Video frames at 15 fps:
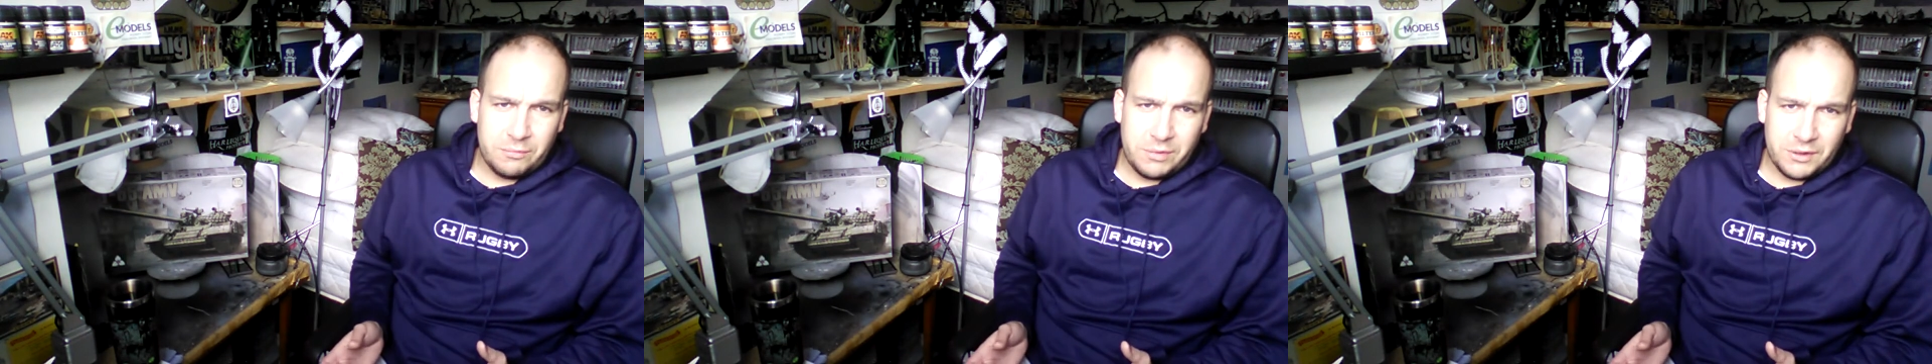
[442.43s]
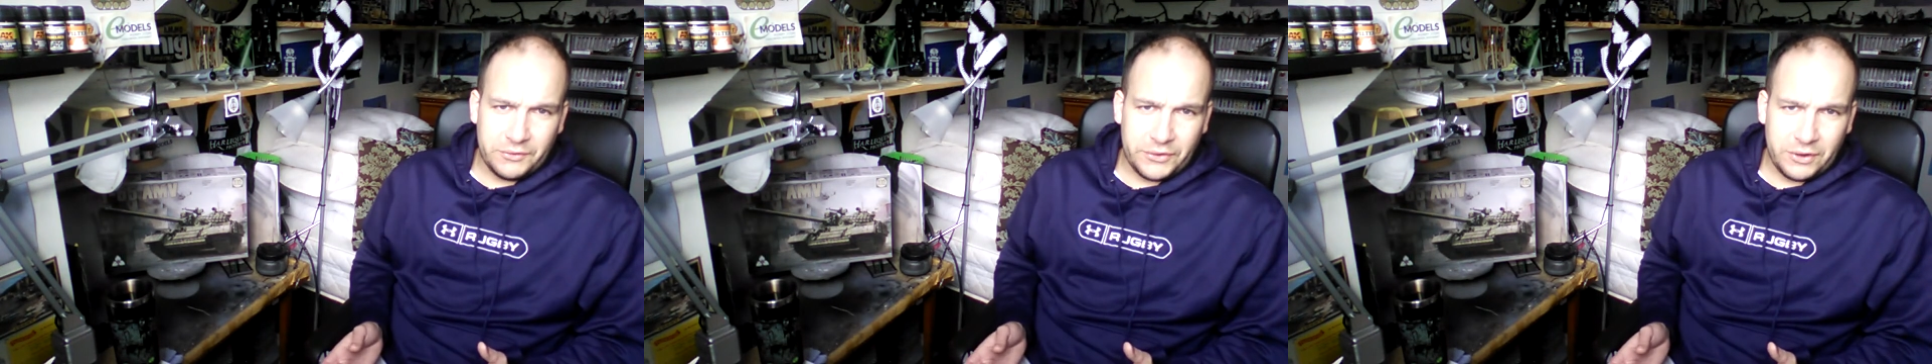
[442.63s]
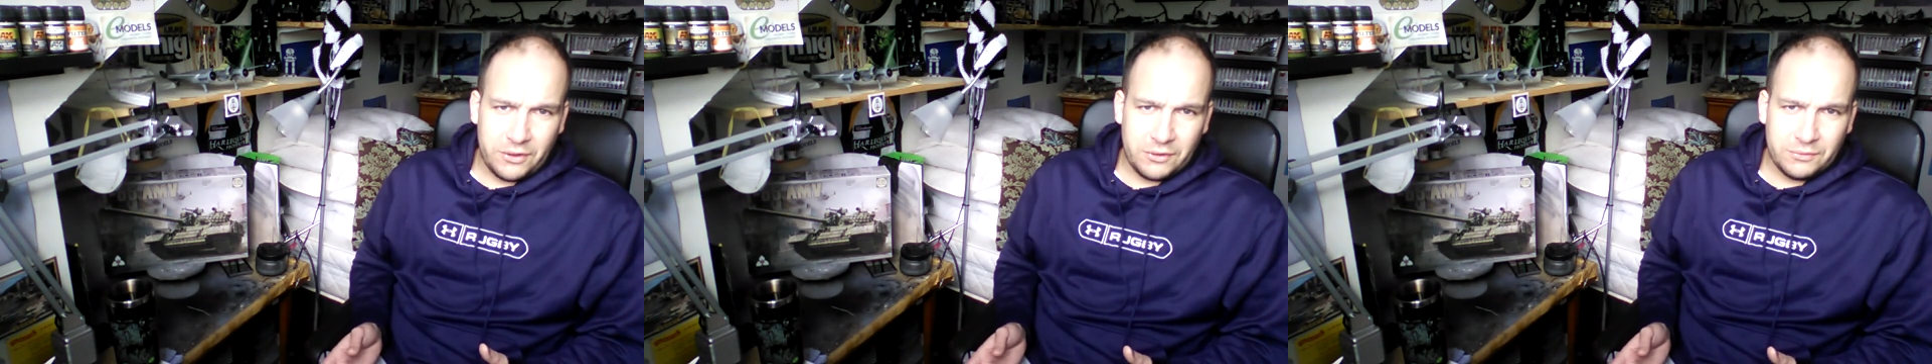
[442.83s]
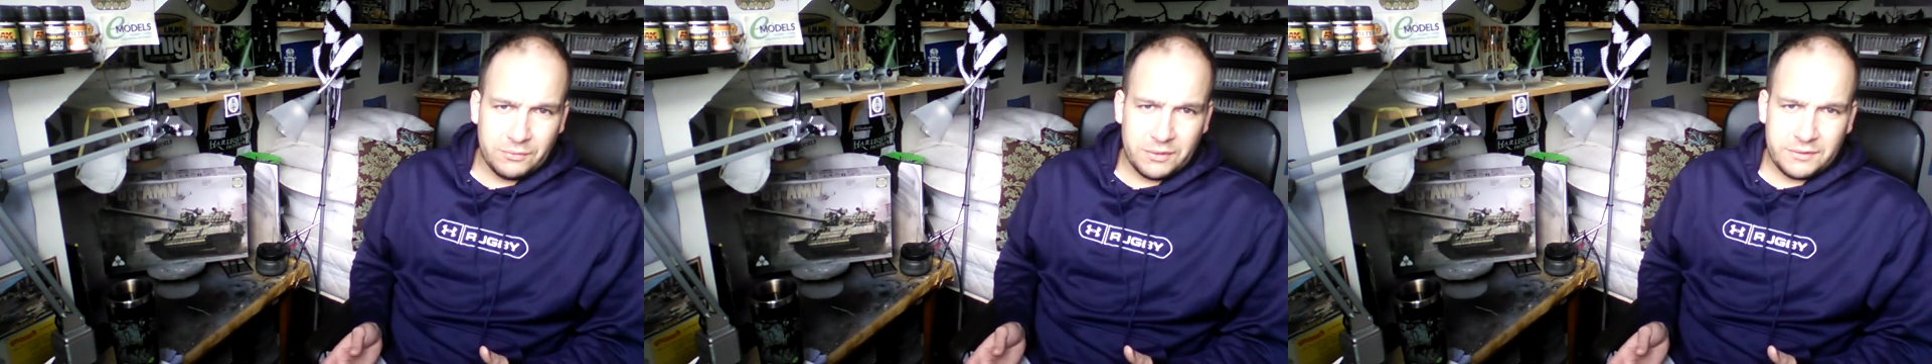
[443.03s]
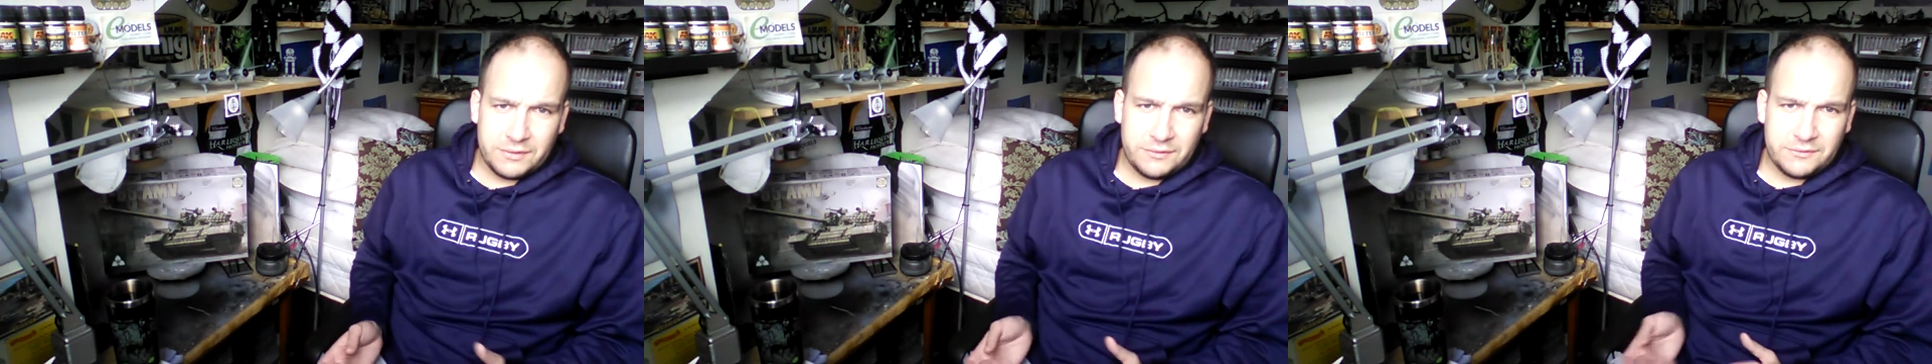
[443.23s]
to build along
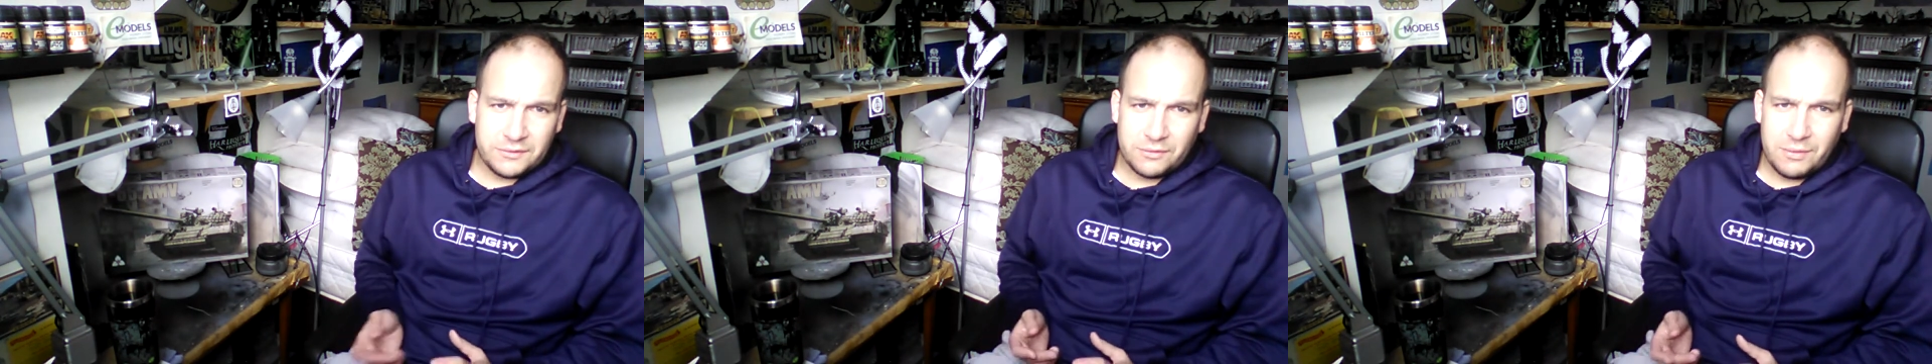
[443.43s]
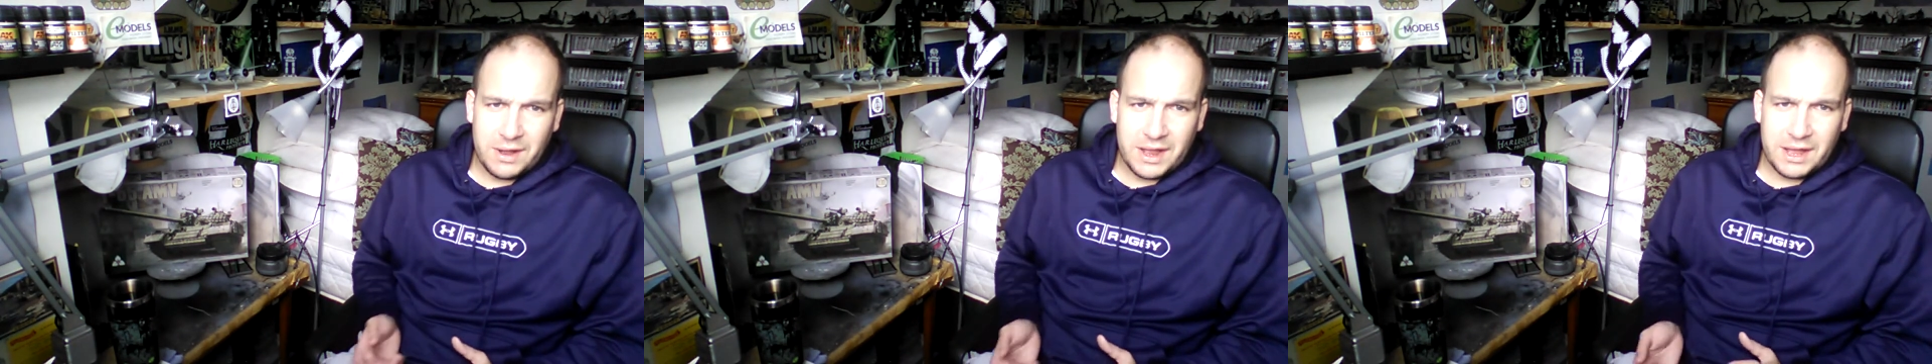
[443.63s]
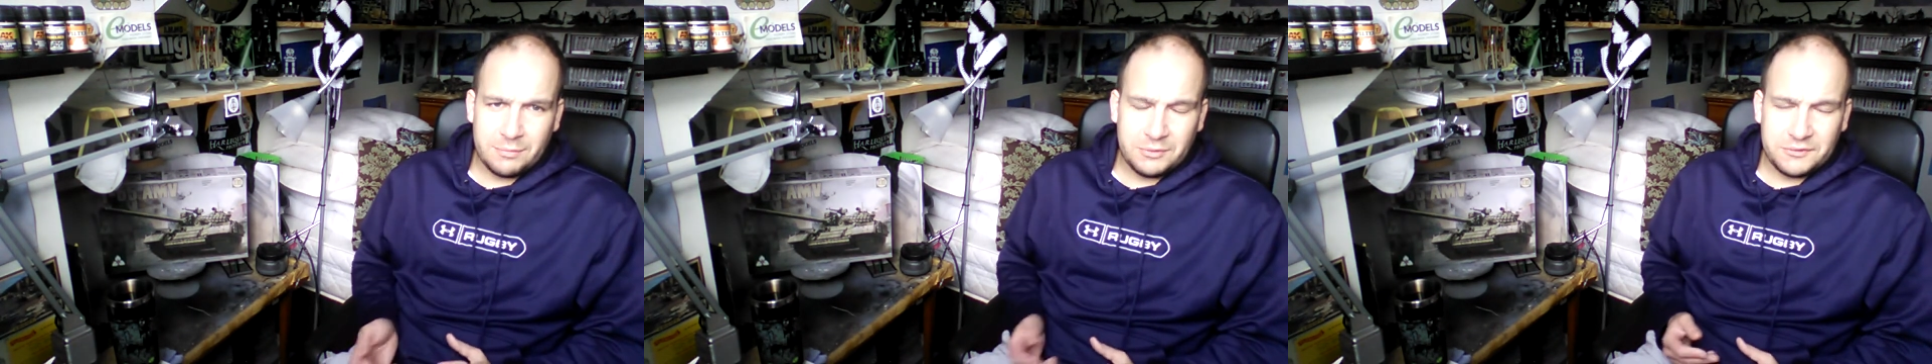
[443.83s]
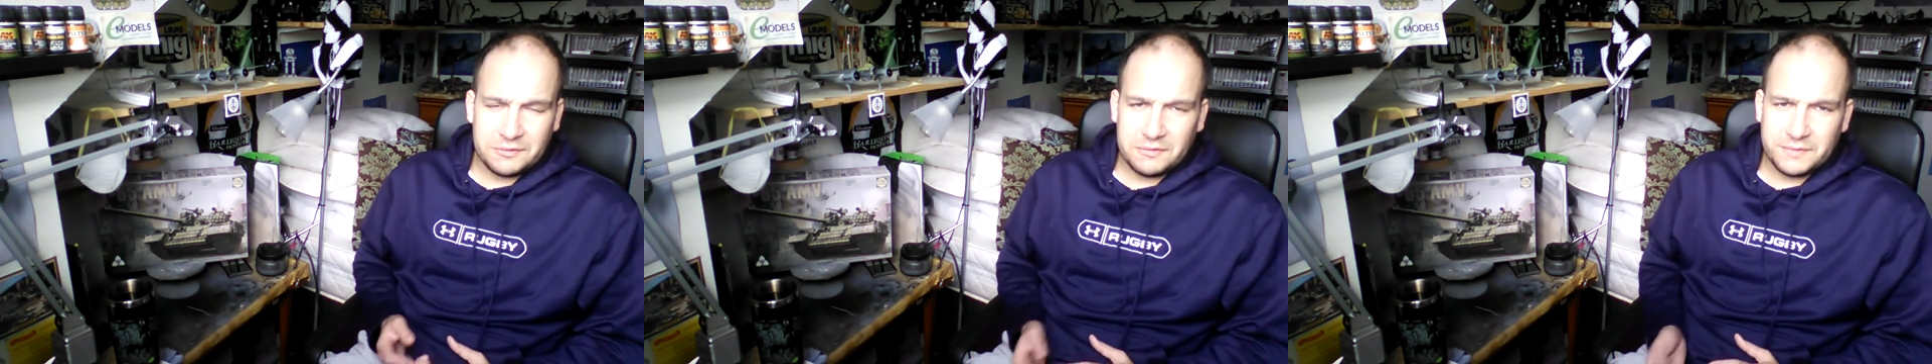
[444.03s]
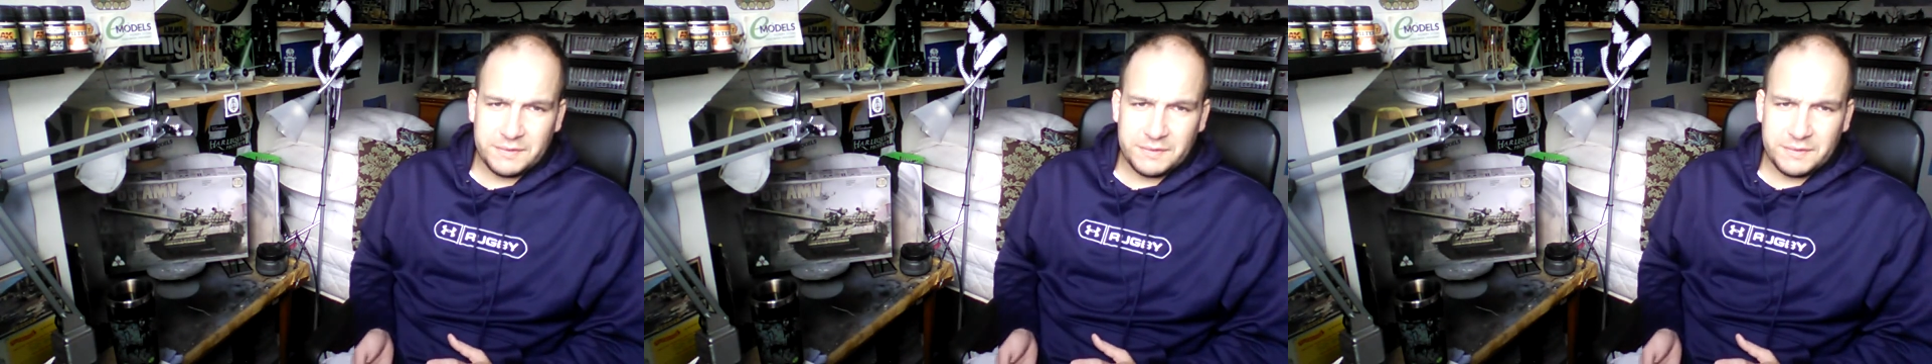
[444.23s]
with us are quite happy to